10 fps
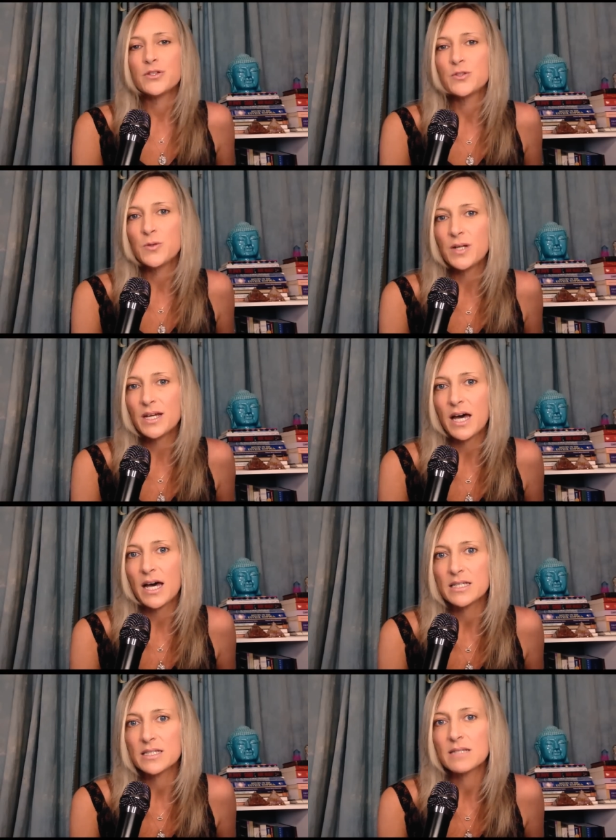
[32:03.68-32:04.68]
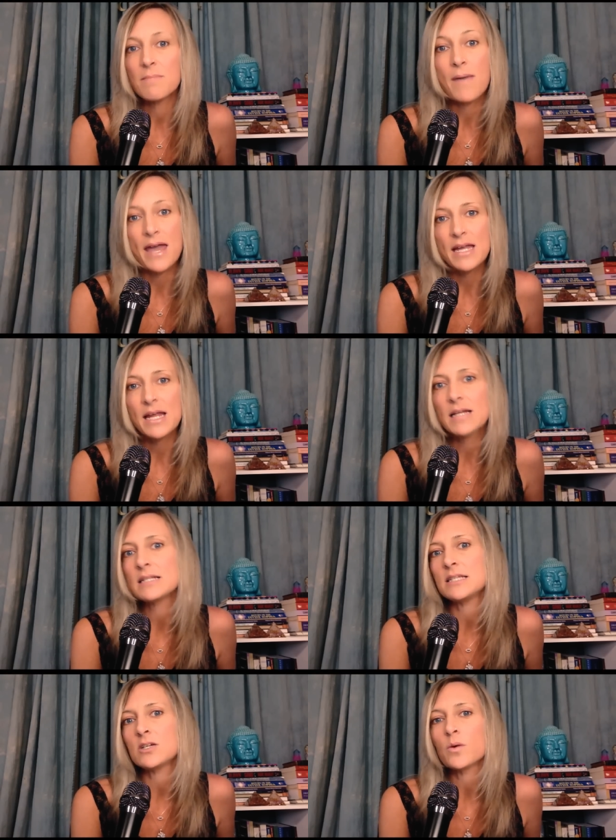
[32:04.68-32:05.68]
Prasutagus, made
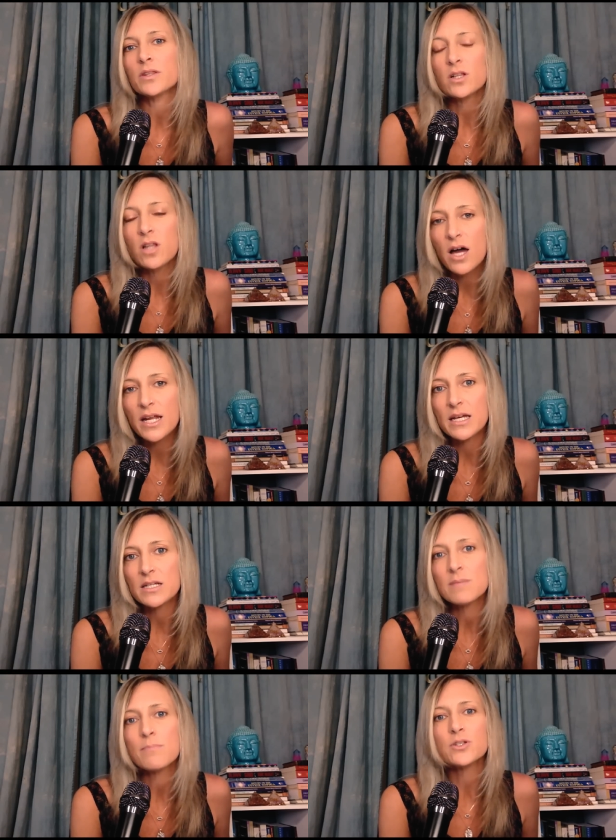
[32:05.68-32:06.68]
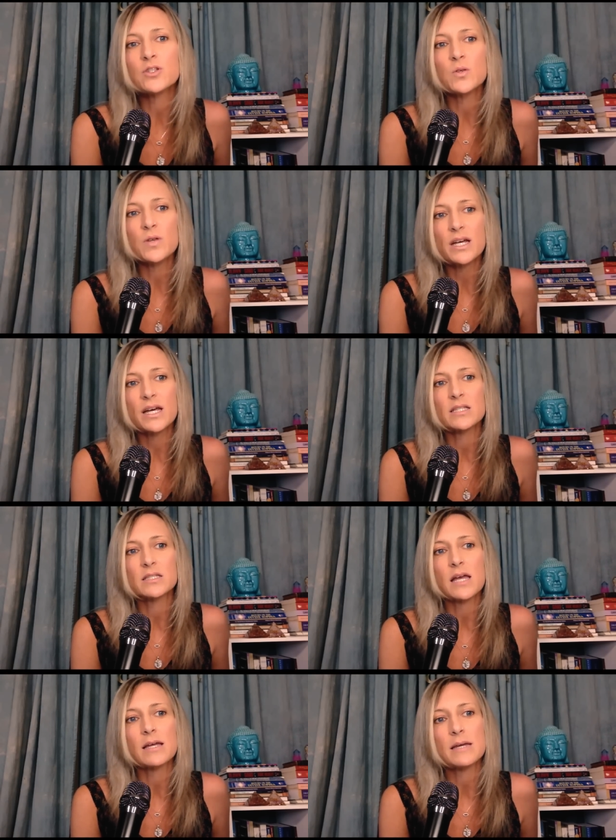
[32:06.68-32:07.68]
a deal with Claudius. And
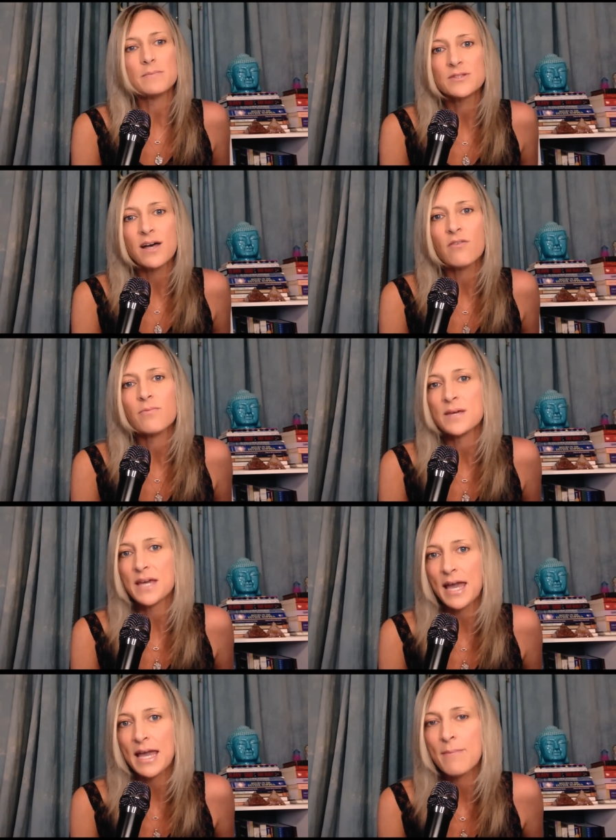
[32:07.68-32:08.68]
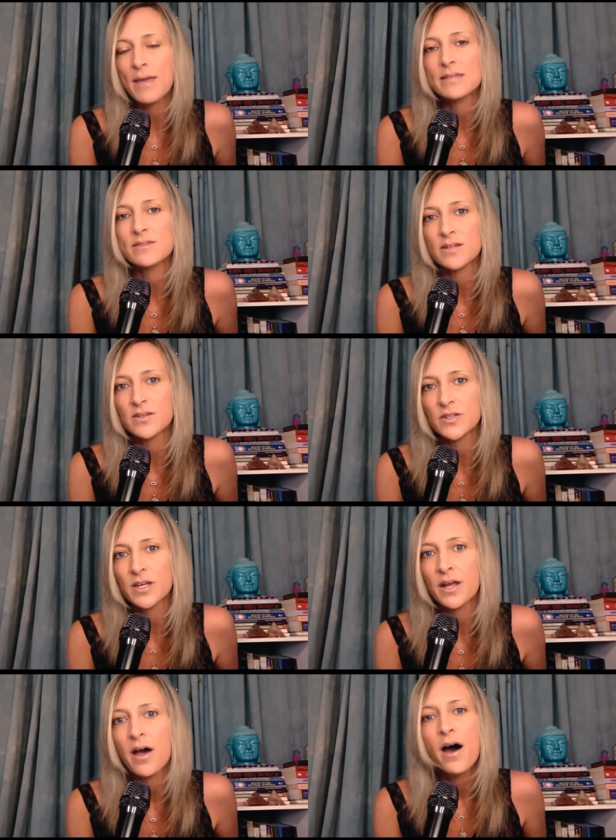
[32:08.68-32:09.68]
Prasutagus himself became a
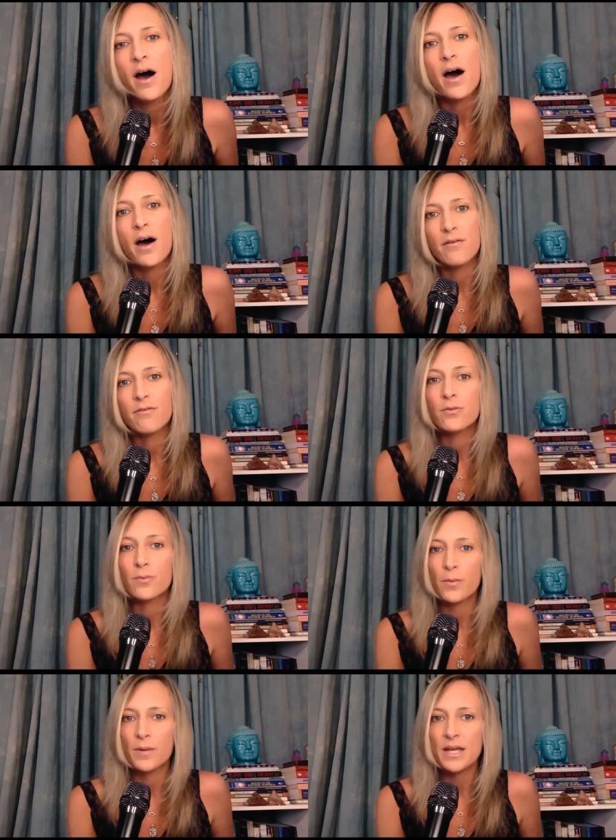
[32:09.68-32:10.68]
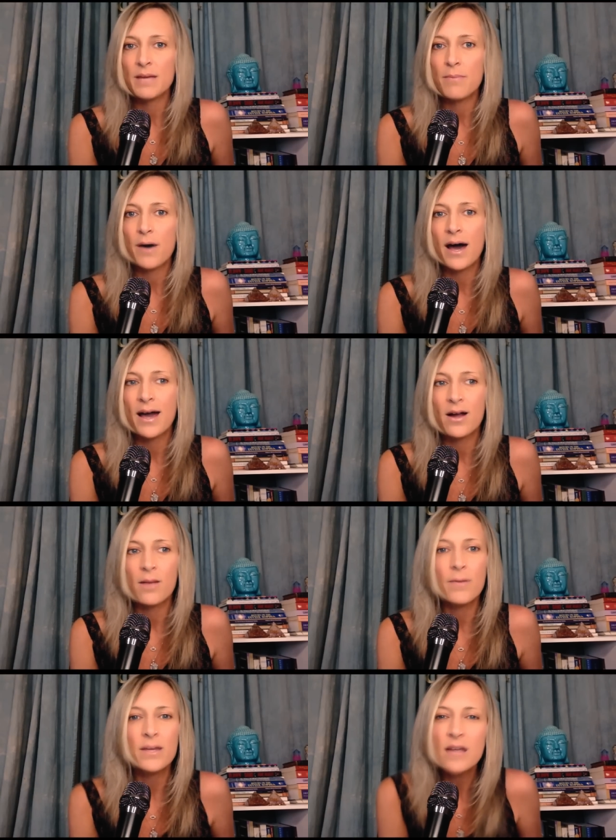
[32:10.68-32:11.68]
citizen of the Roman
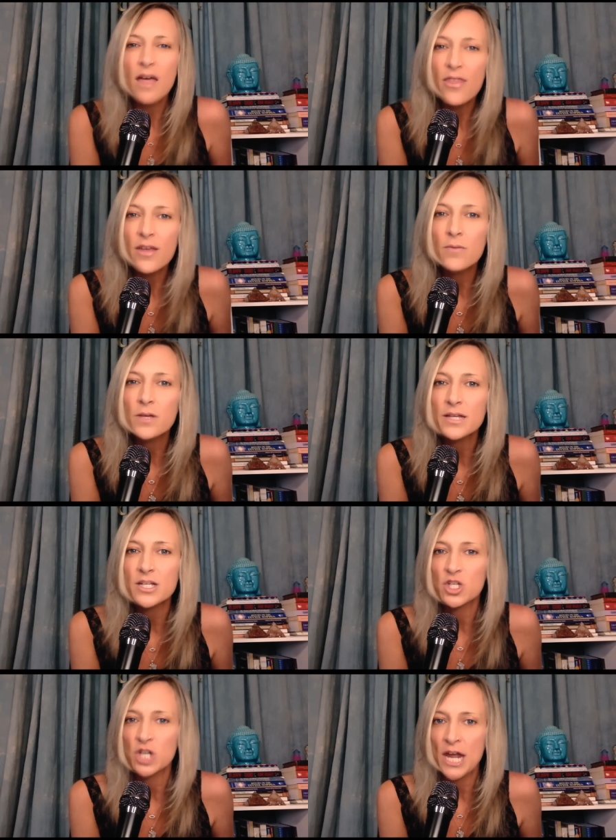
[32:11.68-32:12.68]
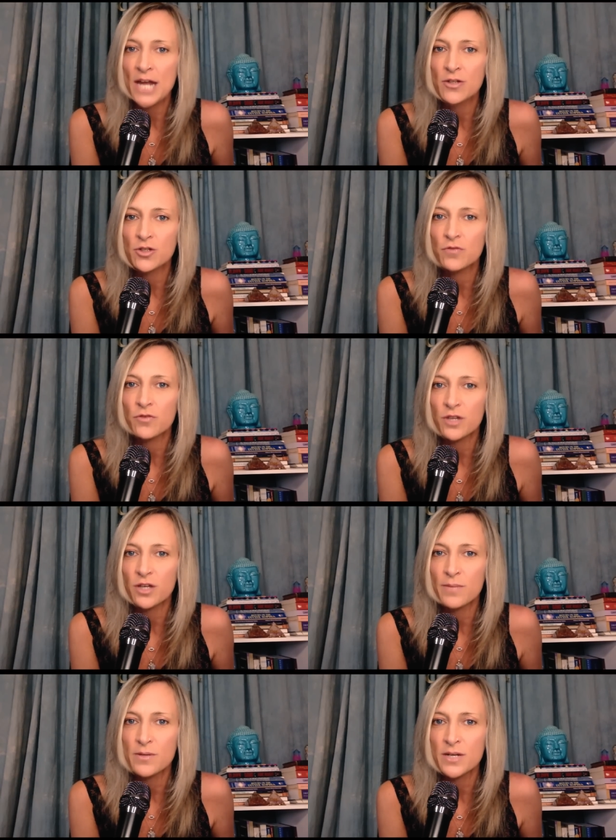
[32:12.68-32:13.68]
Empire, but nothing really changed for the
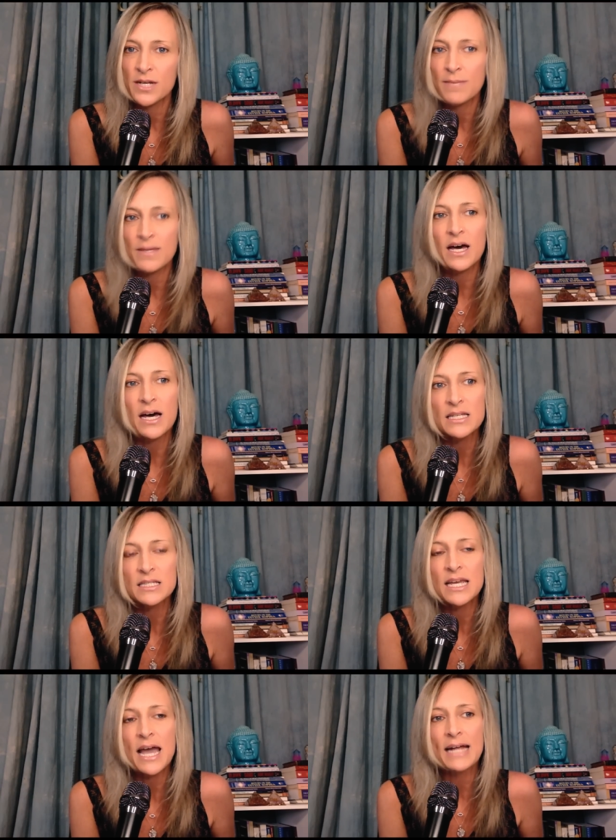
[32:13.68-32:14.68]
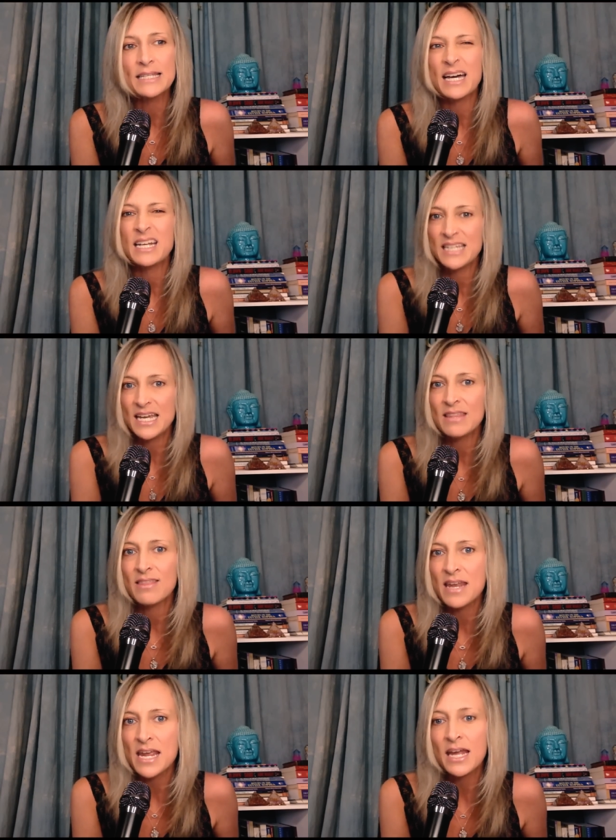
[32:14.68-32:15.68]
community because they had kind of taken
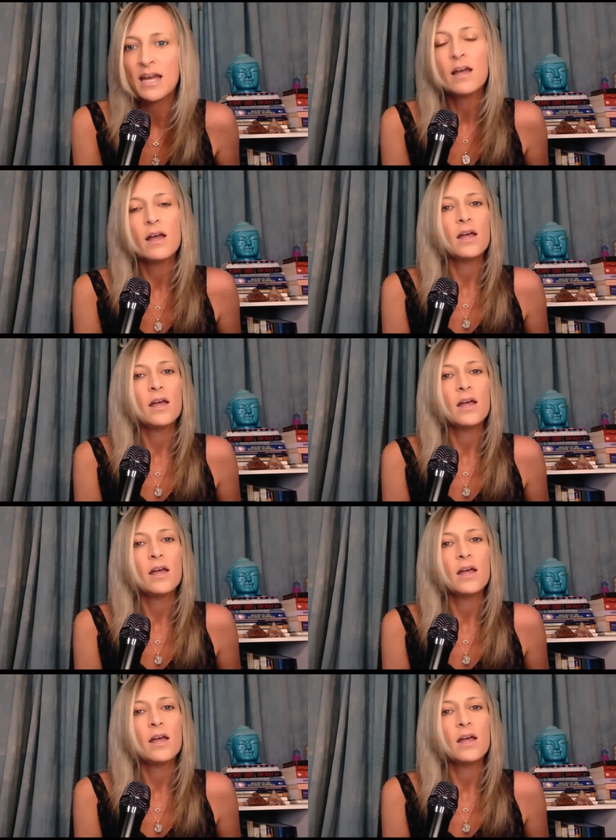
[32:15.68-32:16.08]
the knee.